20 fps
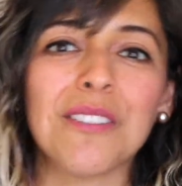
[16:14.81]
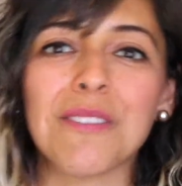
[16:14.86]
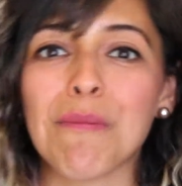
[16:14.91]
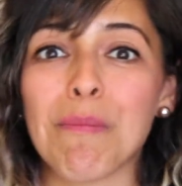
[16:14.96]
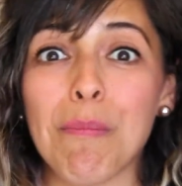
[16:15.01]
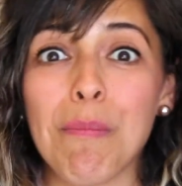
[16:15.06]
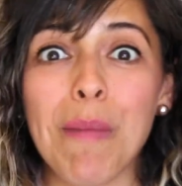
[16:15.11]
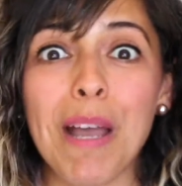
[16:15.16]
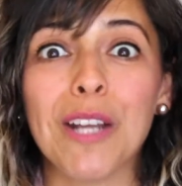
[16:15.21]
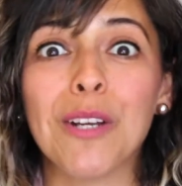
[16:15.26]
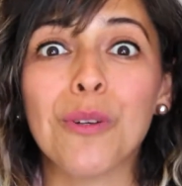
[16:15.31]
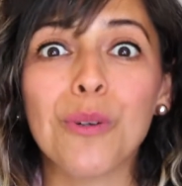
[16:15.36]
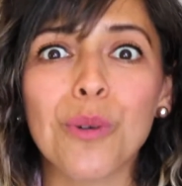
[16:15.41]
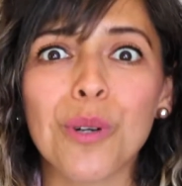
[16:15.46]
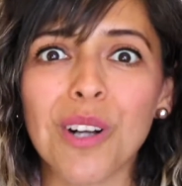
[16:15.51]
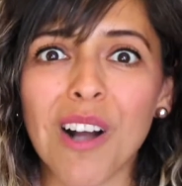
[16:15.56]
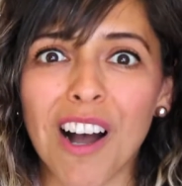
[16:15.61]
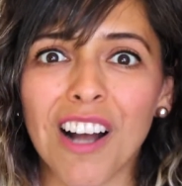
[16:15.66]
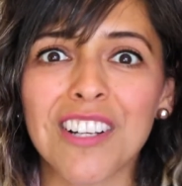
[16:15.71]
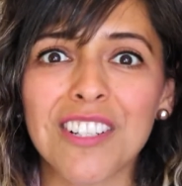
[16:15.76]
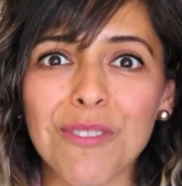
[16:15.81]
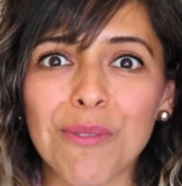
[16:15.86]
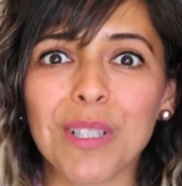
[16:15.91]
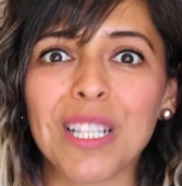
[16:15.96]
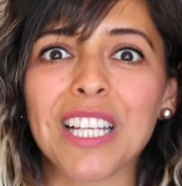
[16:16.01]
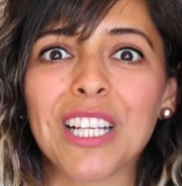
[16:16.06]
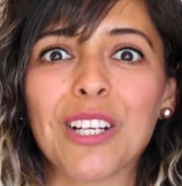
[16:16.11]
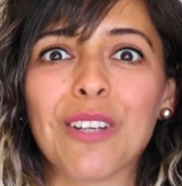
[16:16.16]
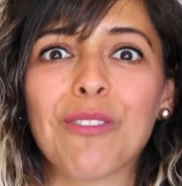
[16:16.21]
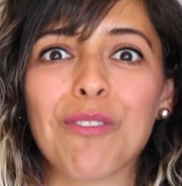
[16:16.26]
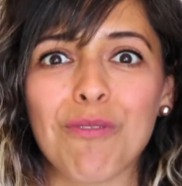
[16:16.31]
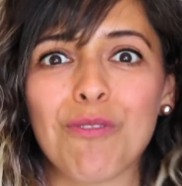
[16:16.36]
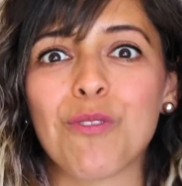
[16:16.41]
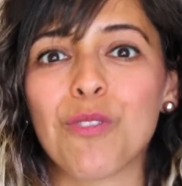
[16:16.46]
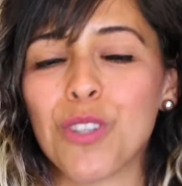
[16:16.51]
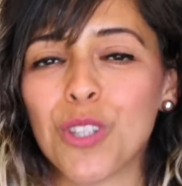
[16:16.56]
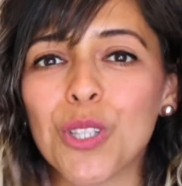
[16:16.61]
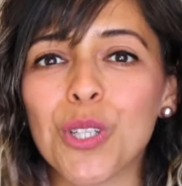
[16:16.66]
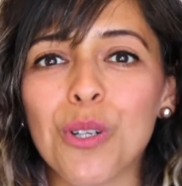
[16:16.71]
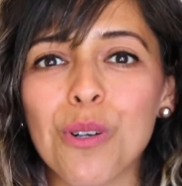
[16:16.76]
men who were like
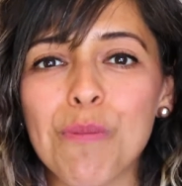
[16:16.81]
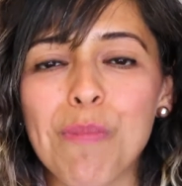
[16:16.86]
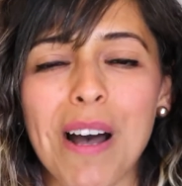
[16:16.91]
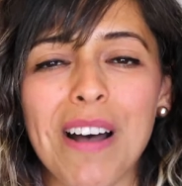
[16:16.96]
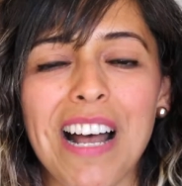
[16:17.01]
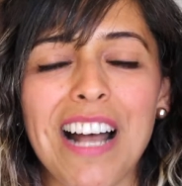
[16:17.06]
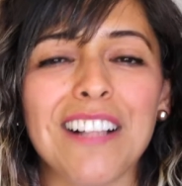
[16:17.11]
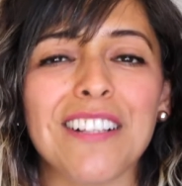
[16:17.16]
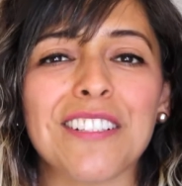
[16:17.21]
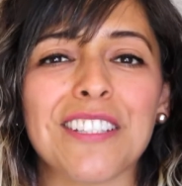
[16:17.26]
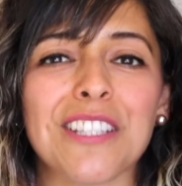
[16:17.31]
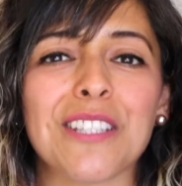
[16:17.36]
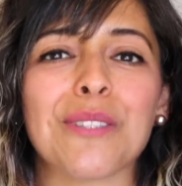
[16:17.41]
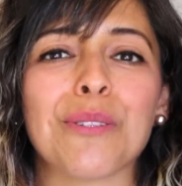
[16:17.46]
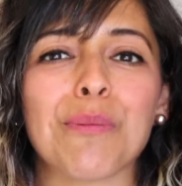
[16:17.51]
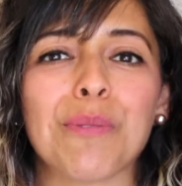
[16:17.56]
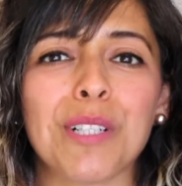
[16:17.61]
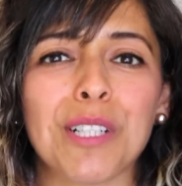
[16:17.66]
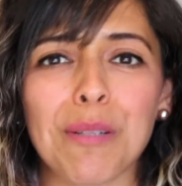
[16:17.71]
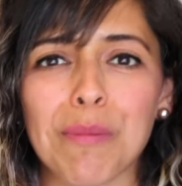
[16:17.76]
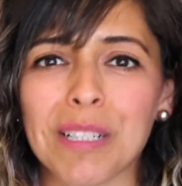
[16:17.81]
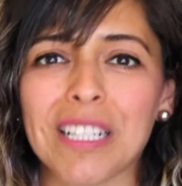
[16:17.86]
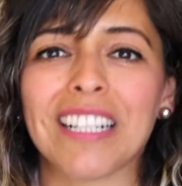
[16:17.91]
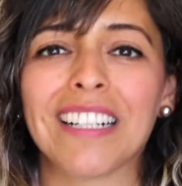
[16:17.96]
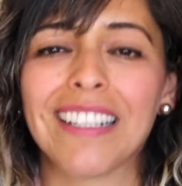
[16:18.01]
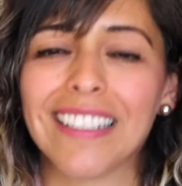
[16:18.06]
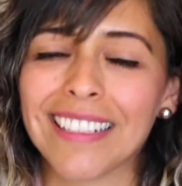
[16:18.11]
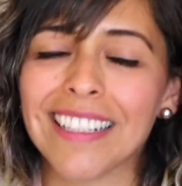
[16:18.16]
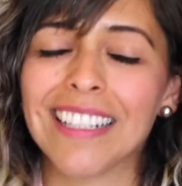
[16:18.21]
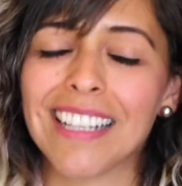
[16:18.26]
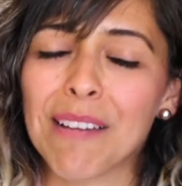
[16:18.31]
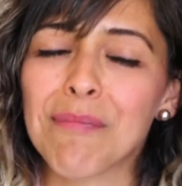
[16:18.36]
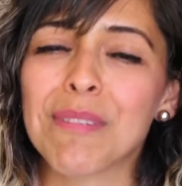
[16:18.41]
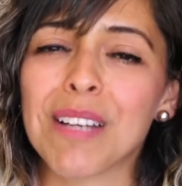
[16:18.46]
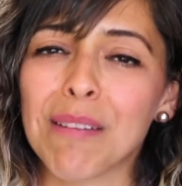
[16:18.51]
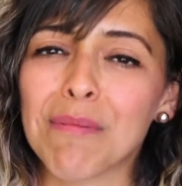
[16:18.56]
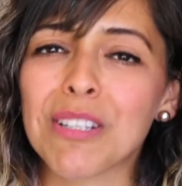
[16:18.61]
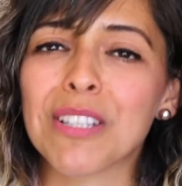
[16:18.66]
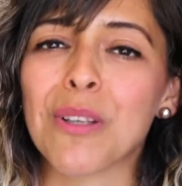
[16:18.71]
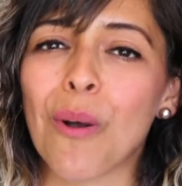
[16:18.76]
knew about Alison's work and be like, yeah,
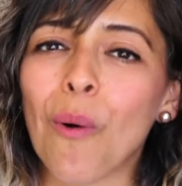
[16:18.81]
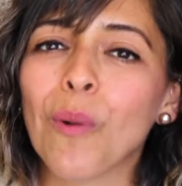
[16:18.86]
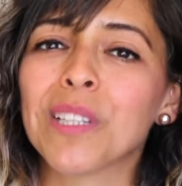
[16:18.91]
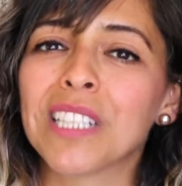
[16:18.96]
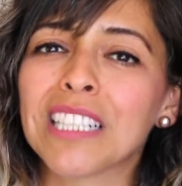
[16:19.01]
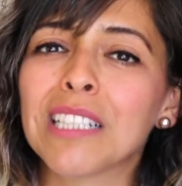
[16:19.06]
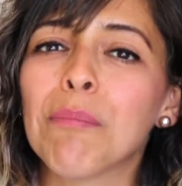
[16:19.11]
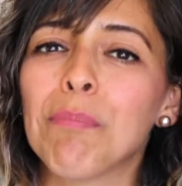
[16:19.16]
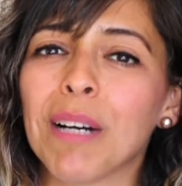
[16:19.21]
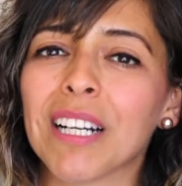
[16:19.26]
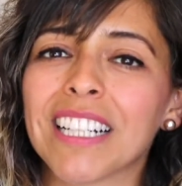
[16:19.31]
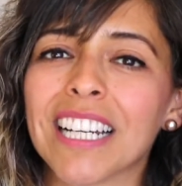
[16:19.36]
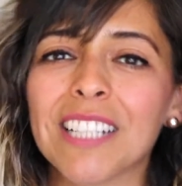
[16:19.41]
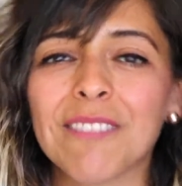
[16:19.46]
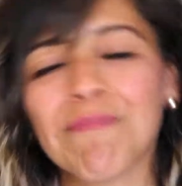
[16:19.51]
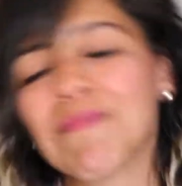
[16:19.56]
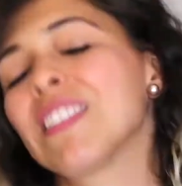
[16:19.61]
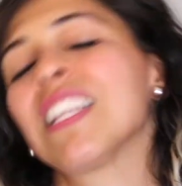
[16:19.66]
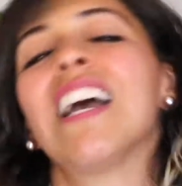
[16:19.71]
I'm just holding the bucket.